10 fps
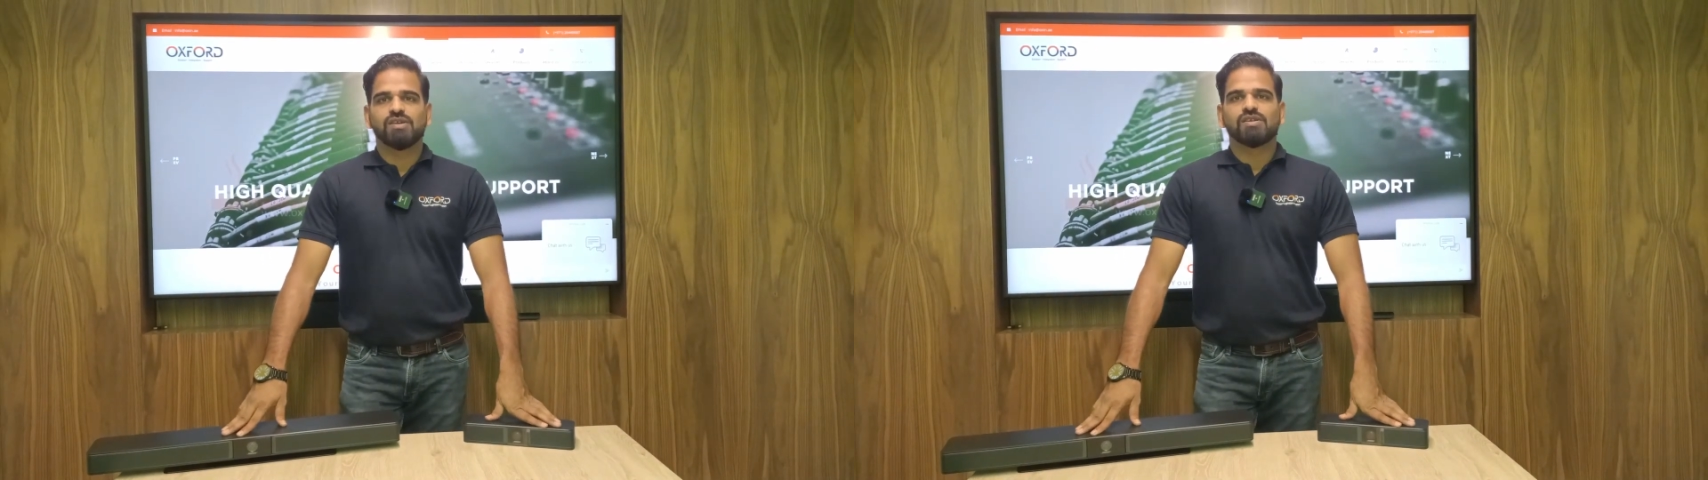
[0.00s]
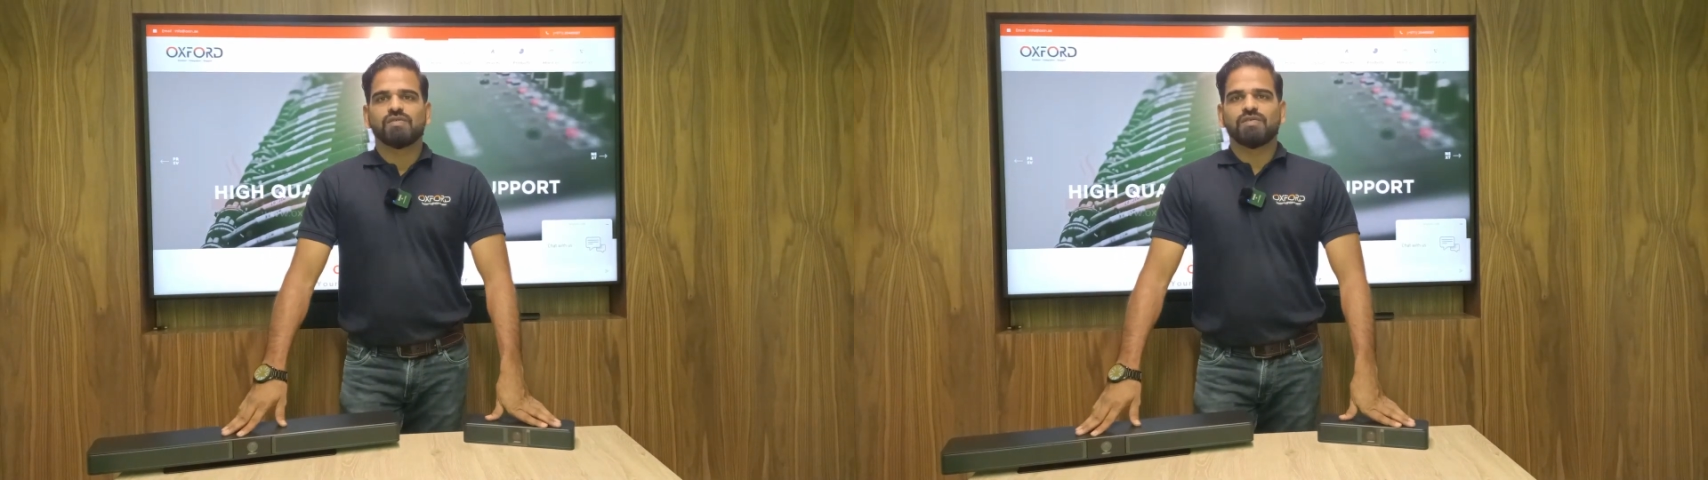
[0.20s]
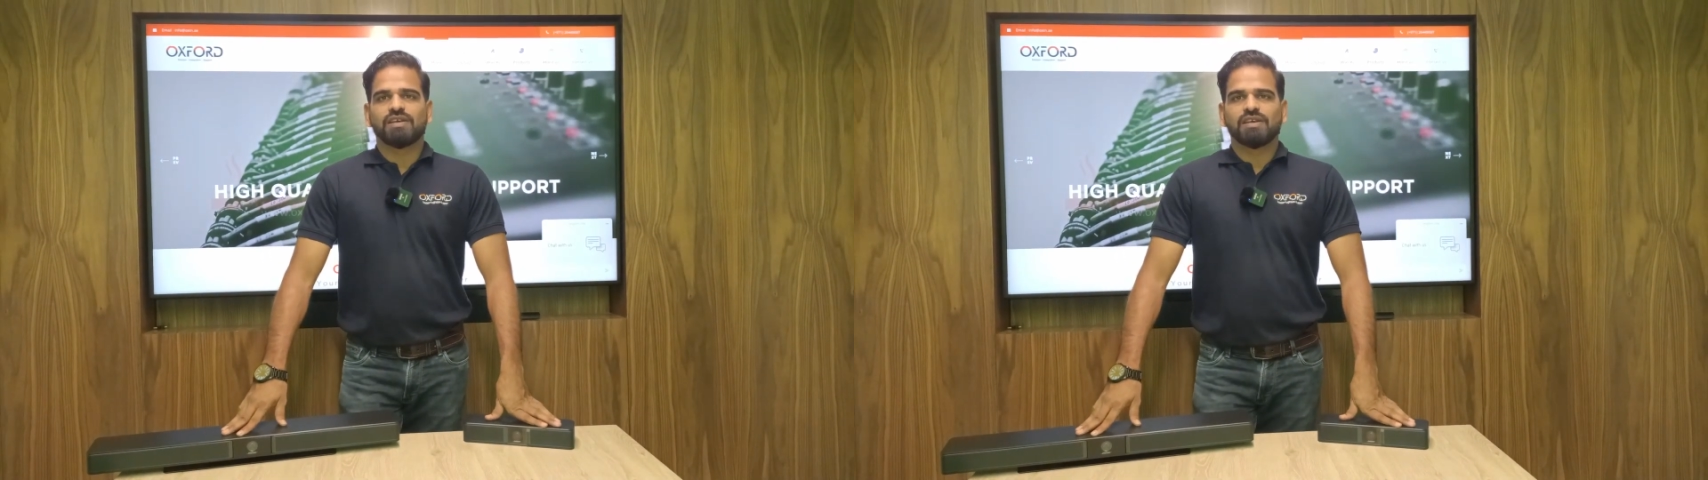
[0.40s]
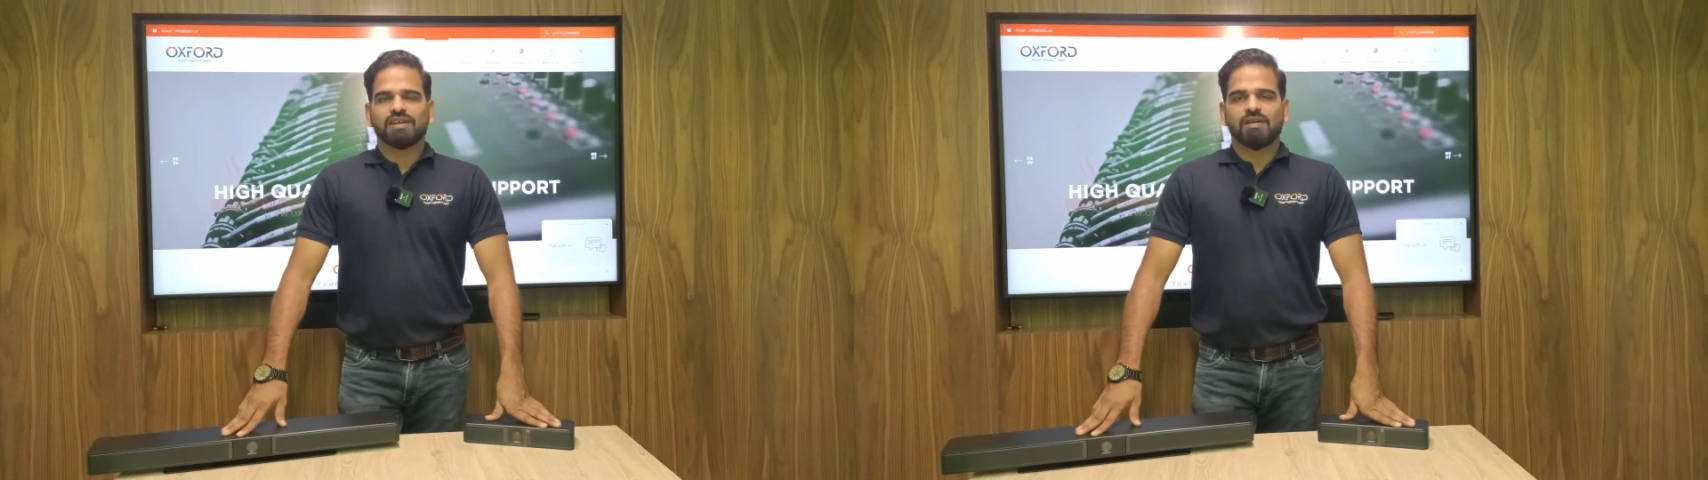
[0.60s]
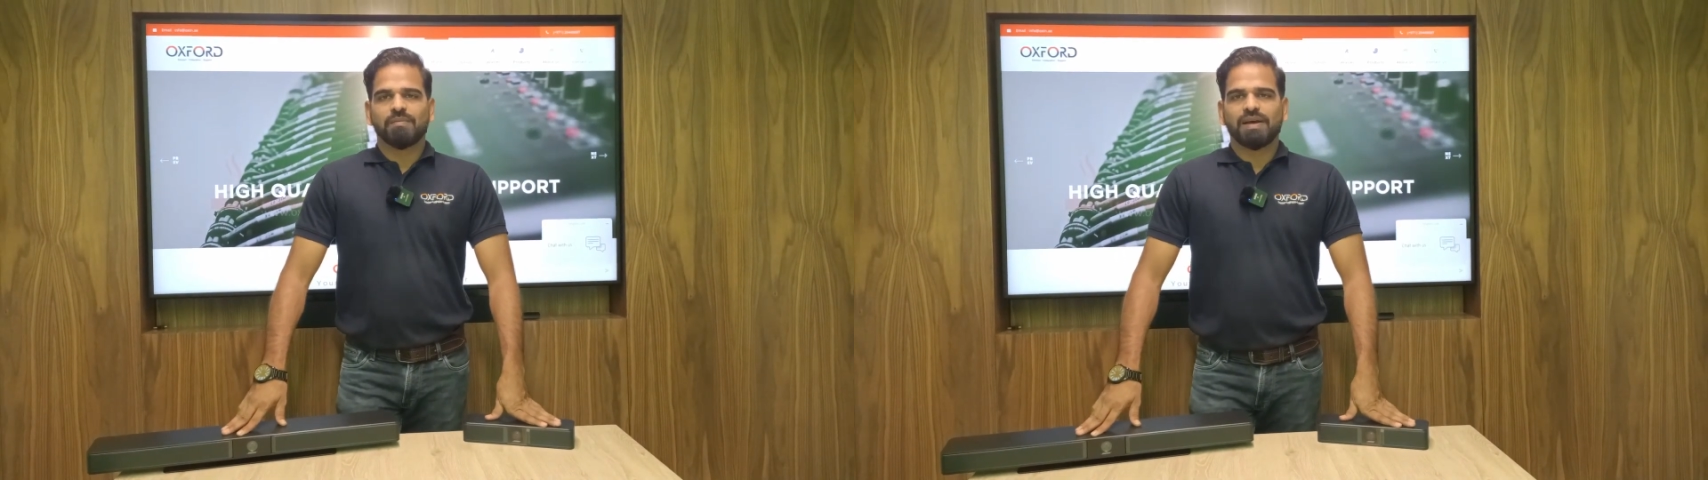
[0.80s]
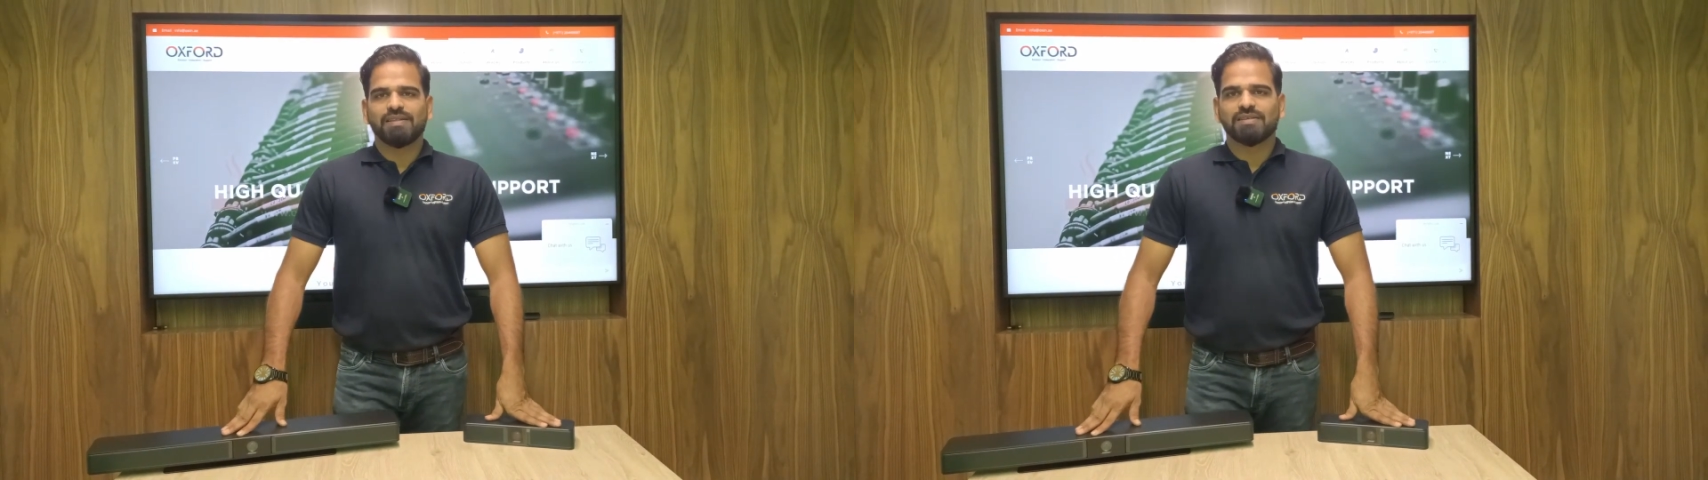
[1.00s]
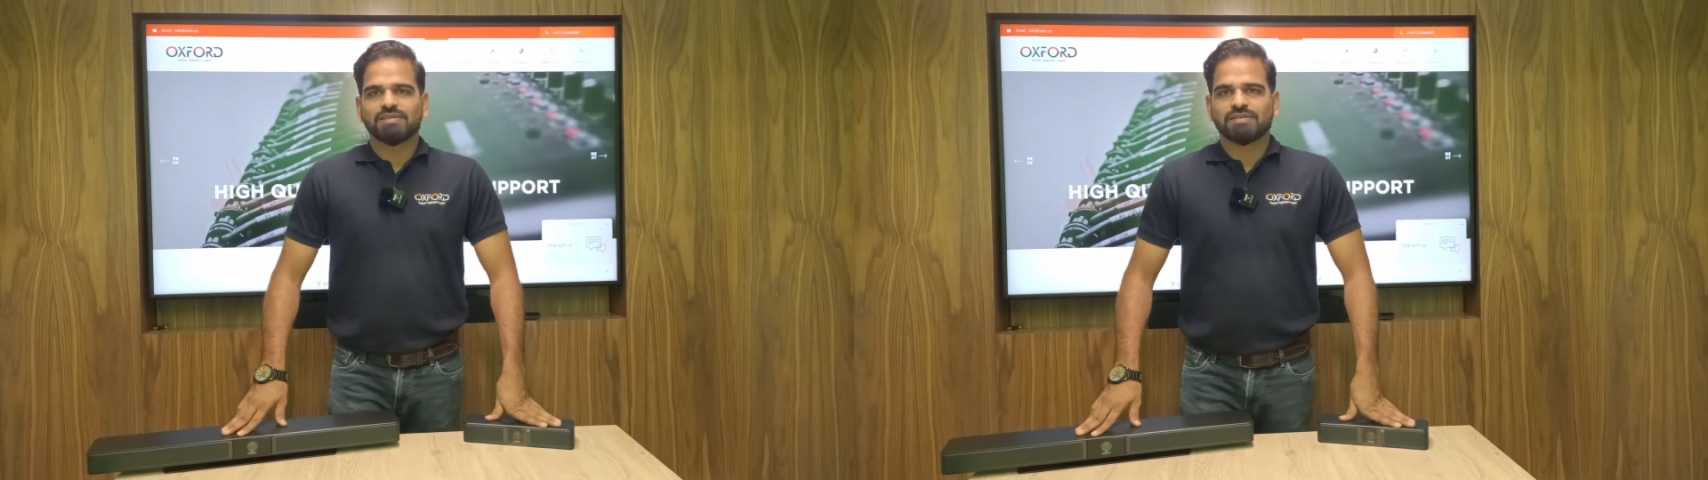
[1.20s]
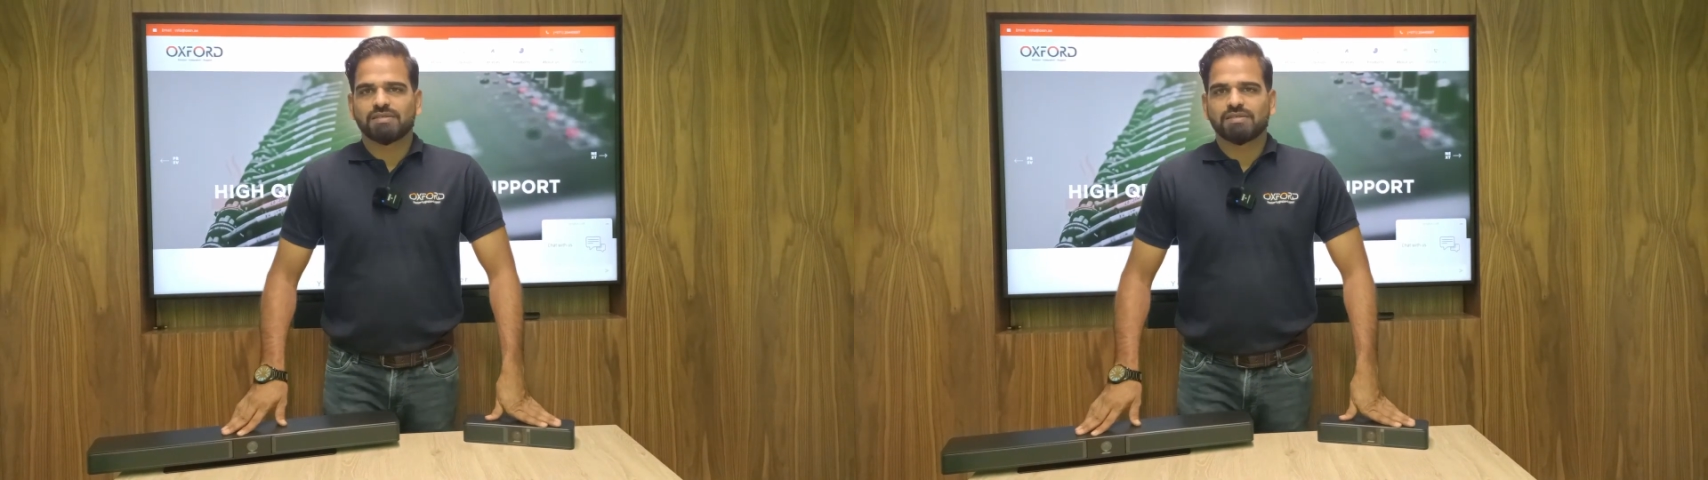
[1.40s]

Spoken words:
We can combine these